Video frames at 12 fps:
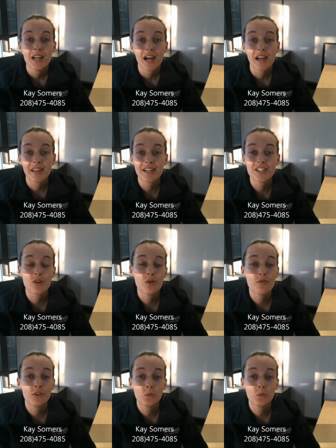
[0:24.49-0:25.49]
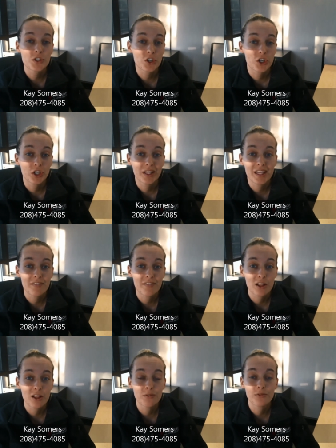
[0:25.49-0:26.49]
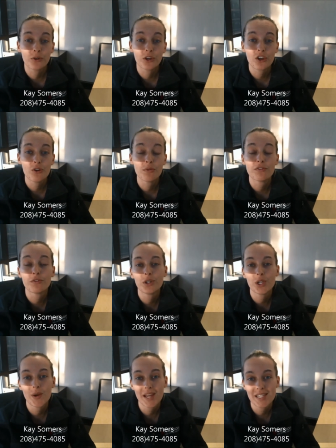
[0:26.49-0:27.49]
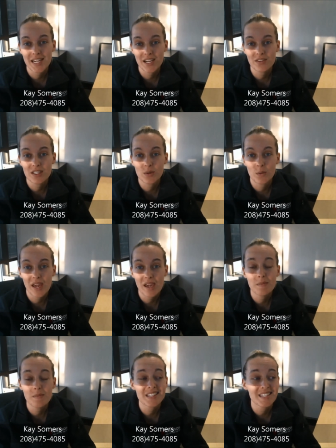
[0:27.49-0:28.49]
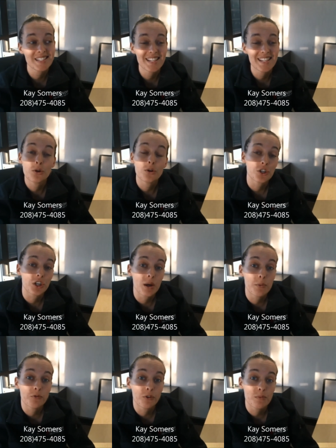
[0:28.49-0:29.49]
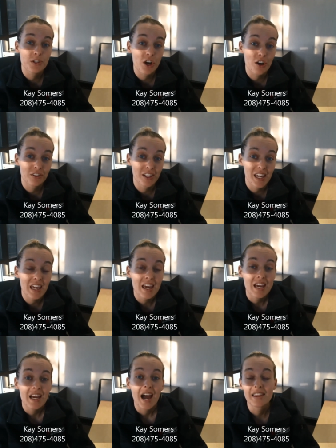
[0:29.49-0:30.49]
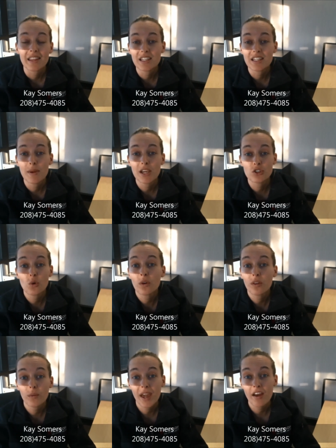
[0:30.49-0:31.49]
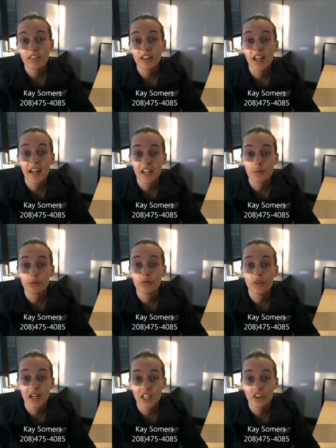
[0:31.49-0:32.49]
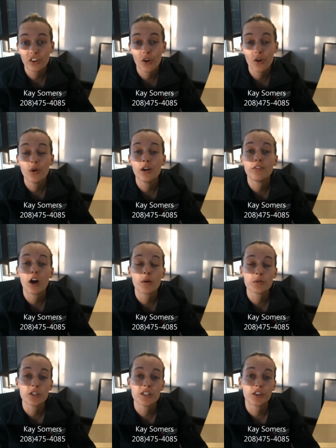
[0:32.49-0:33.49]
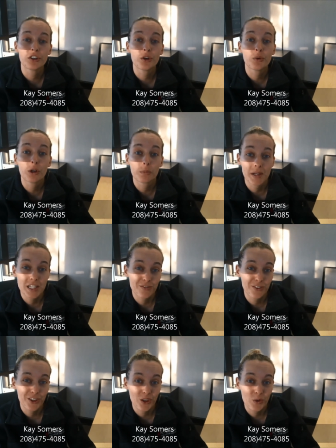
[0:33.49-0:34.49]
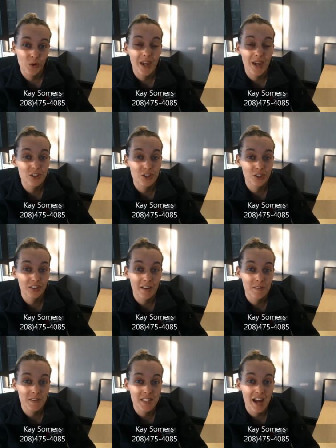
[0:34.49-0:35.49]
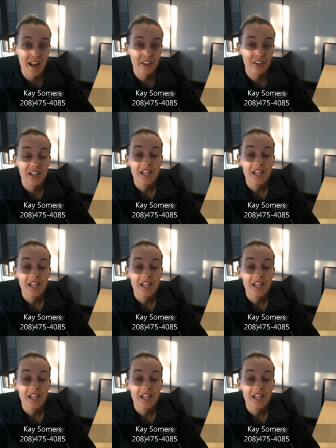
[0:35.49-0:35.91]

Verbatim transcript: I'd like to go over what's currently available for you before you head down this way because I did notice you're coming from Donnelly. I'd like to make sure that we have a lineup ready to go of options that are going to work best for you and your lifestyle.